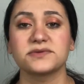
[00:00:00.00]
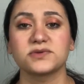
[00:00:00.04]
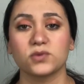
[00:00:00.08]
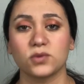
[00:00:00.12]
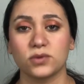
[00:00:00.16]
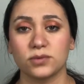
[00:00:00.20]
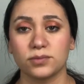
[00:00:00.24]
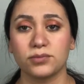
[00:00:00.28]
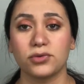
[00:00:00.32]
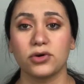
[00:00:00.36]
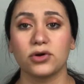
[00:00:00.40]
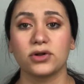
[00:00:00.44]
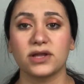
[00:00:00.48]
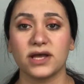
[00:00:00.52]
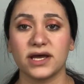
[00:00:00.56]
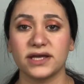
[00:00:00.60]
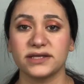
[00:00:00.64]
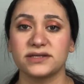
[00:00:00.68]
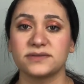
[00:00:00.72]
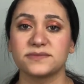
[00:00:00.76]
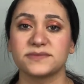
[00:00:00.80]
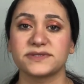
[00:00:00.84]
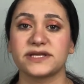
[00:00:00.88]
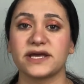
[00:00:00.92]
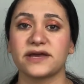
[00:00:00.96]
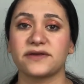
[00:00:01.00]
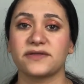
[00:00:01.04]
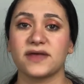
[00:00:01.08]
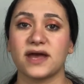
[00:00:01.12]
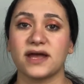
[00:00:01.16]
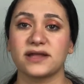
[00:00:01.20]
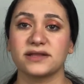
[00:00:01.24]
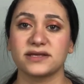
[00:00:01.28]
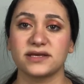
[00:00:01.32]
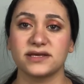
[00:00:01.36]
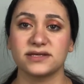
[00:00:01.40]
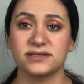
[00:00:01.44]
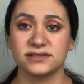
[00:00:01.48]
will pull items like
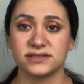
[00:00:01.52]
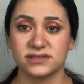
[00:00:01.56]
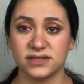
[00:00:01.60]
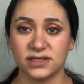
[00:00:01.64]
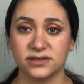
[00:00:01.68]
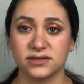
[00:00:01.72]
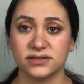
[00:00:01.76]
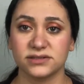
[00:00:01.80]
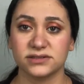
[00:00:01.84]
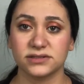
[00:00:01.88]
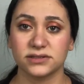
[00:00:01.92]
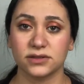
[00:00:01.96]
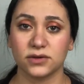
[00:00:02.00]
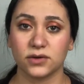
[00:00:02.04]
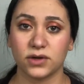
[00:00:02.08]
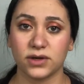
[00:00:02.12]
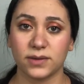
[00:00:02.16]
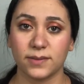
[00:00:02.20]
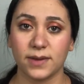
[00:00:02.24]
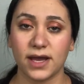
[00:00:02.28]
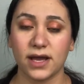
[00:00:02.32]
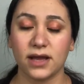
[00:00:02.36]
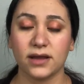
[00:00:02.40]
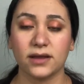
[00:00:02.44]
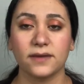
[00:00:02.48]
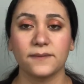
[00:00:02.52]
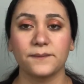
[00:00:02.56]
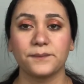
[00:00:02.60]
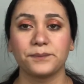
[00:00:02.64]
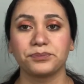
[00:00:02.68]
that and send it in a goodie bag.